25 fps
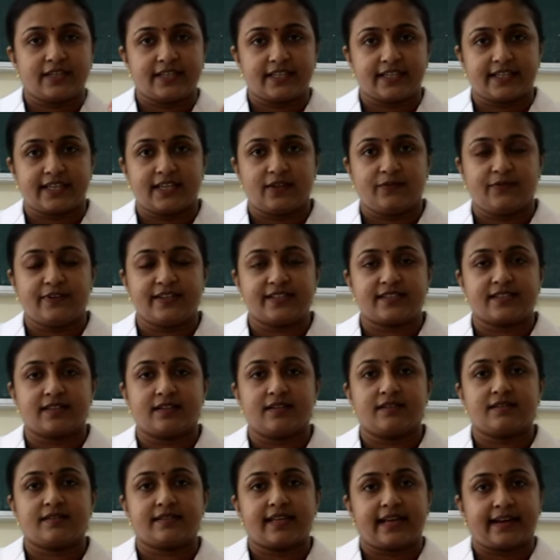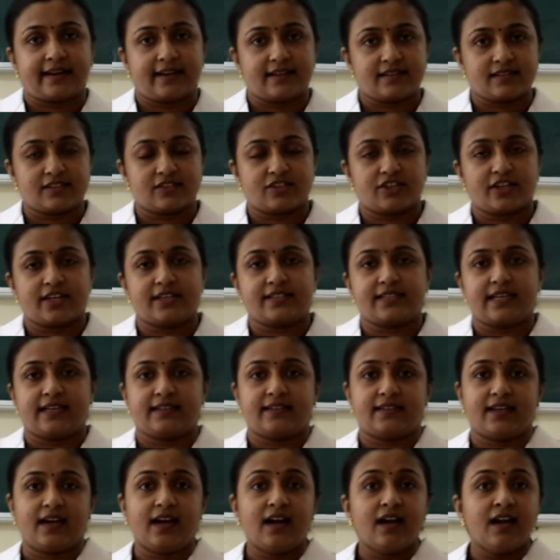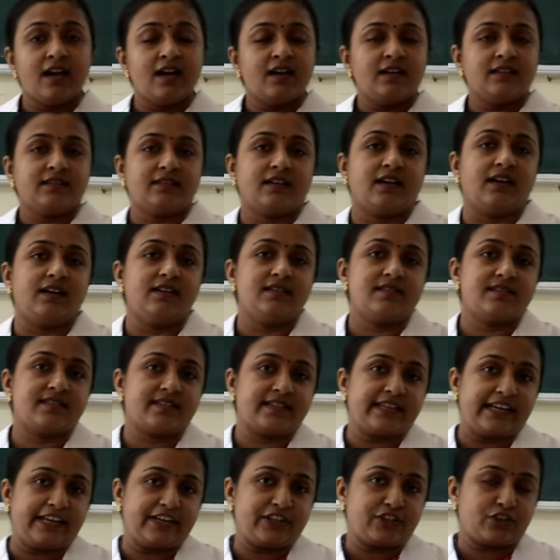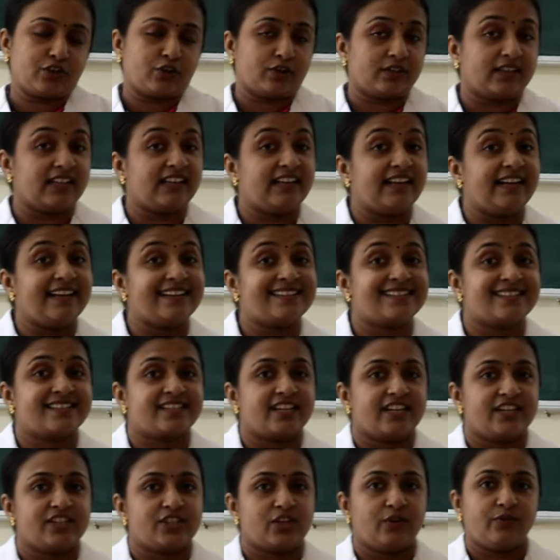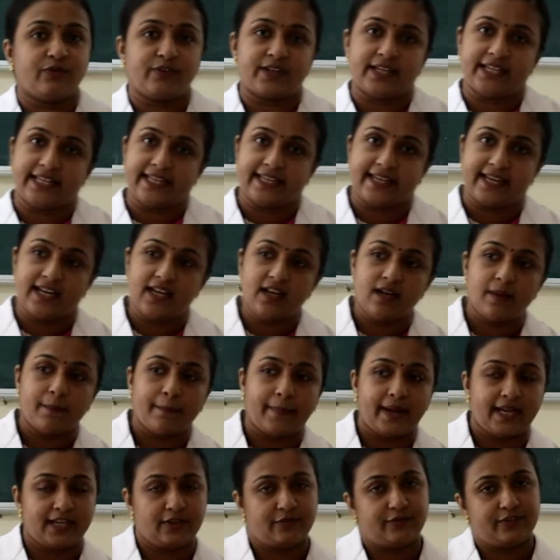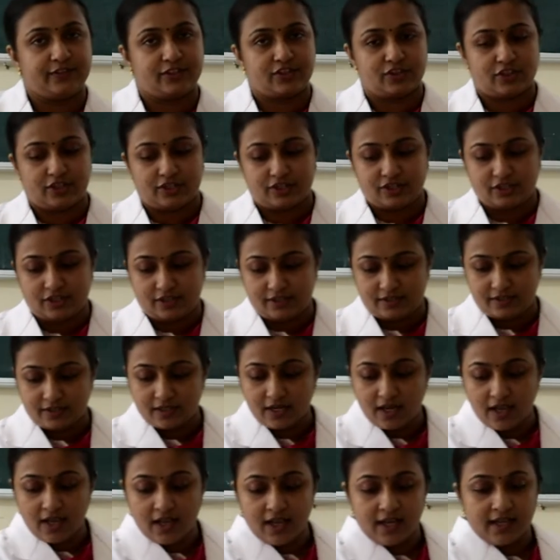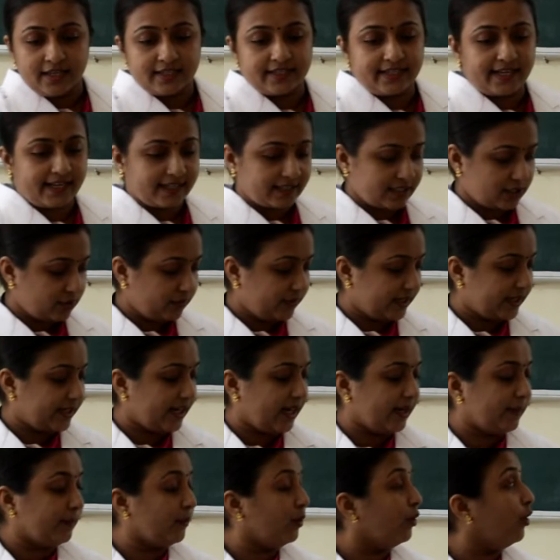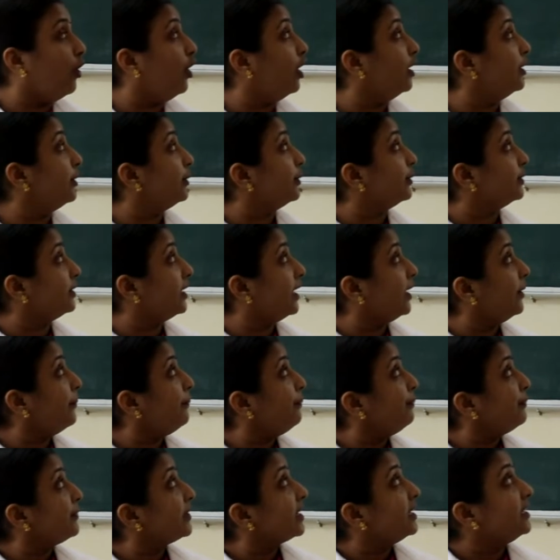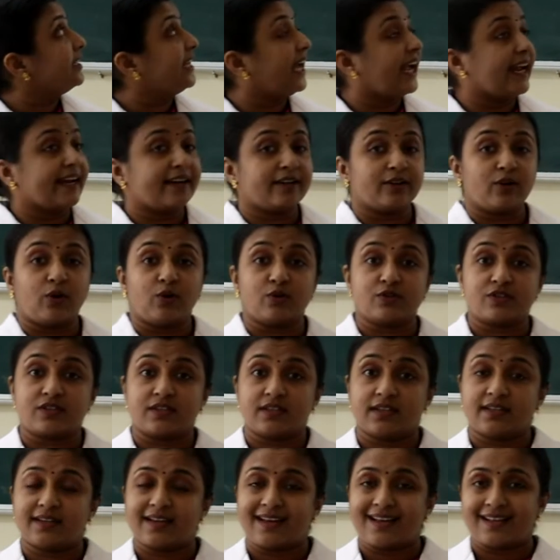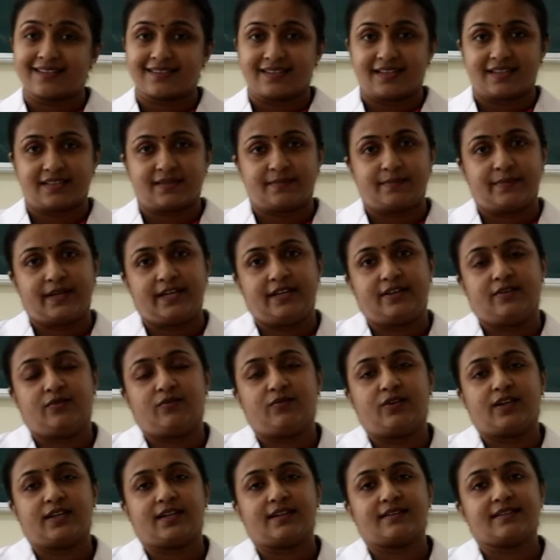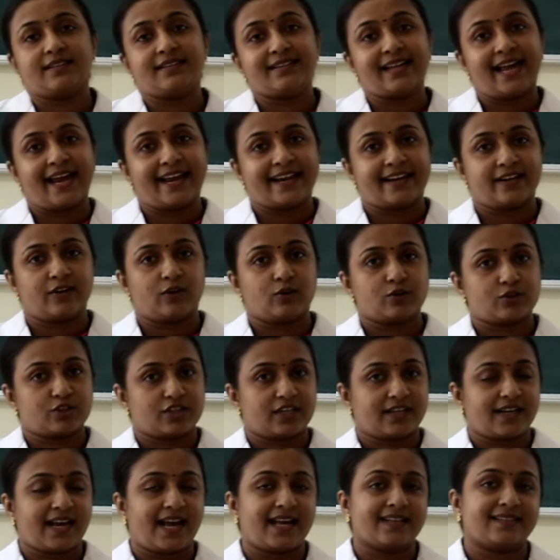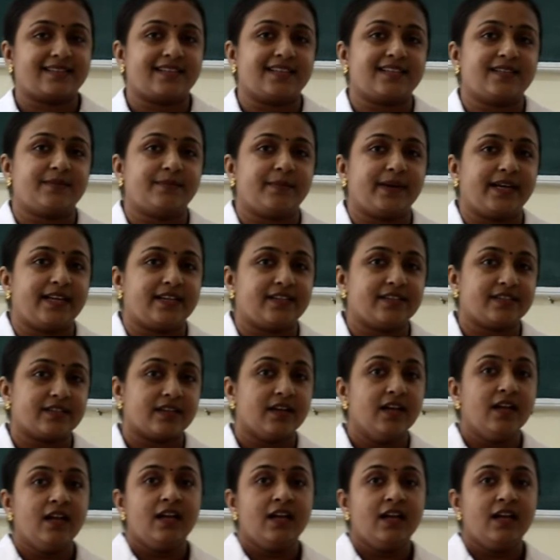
clinical features, second stage and the third stage or the late stage of clinical manifestations. Next we can move on to the diagnostic assessment. What are the diagnostic assessment?